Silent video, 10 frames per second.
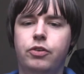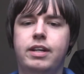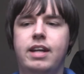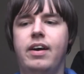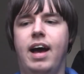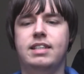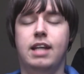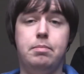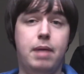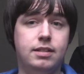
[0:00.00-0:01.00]
now has
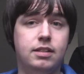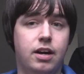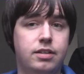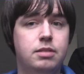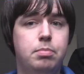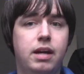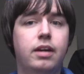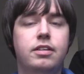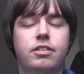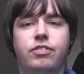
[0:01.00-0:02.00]
that Beskar
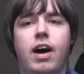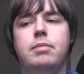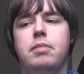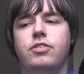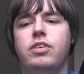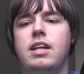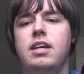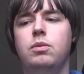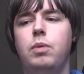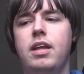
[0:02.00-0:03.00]
spear to fight Moff
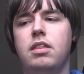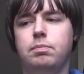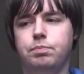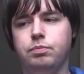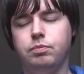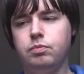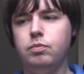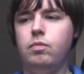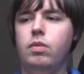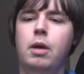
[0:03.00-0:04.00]
Gideon with,
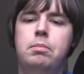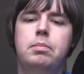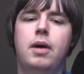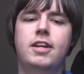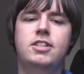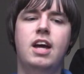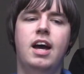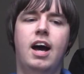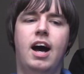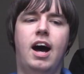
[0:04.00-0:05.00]
but
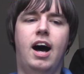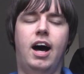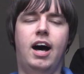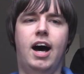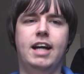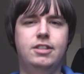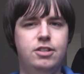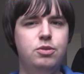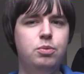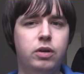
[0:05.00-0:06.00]
I
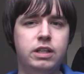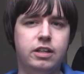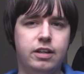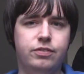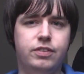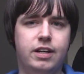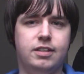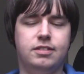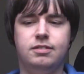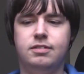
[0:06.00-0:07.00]
do wonder if
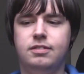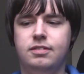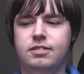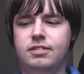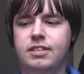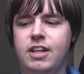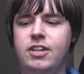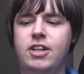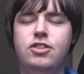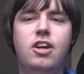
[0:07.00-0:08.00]
they're... Th
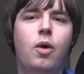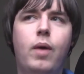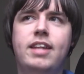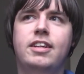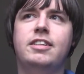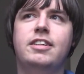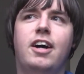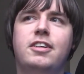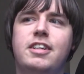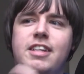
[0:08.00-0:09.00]
there's no way they're
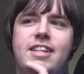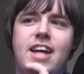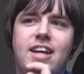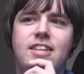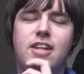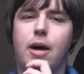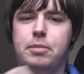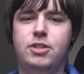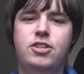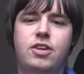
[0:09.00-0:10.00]
not going to take the
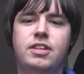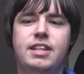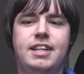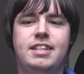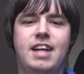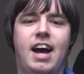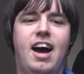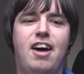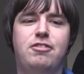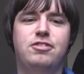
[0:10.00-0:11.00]
opportunity to
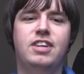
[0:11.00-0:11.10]
have